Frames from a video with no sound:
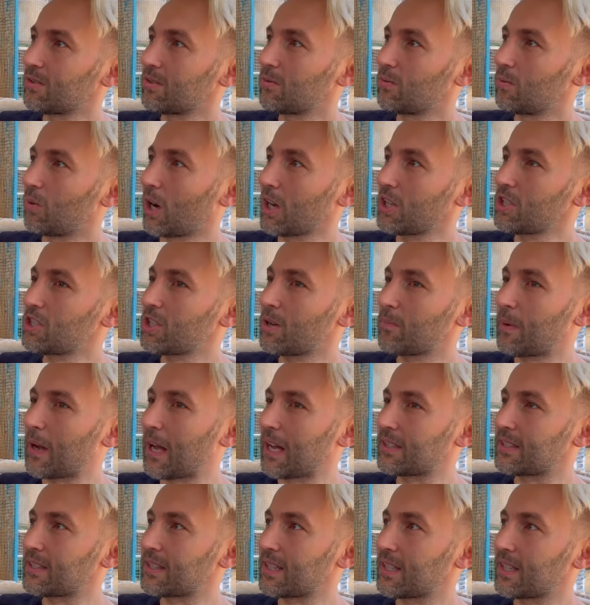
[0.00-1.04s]
one
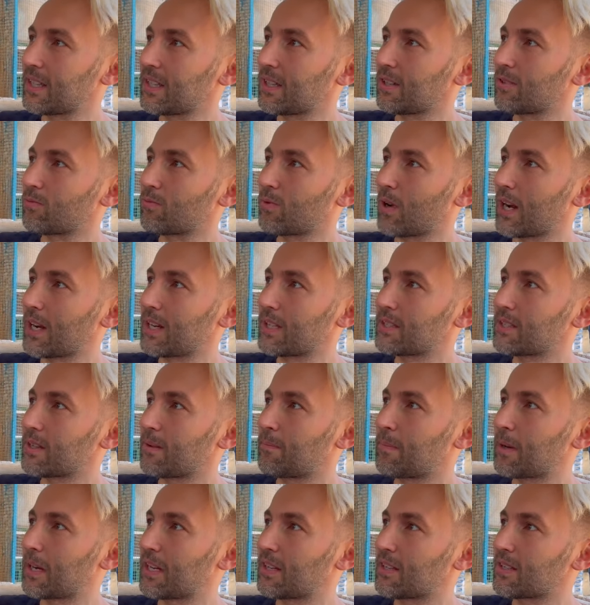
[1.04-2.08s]
chapati, rice,
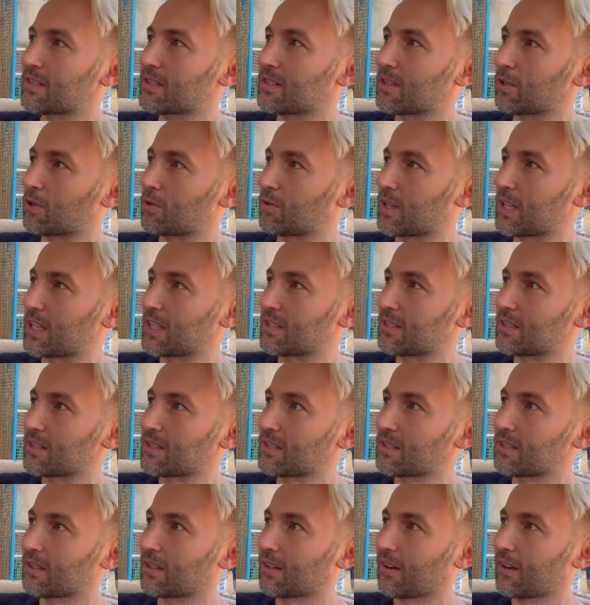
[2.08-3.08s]
beans, greens.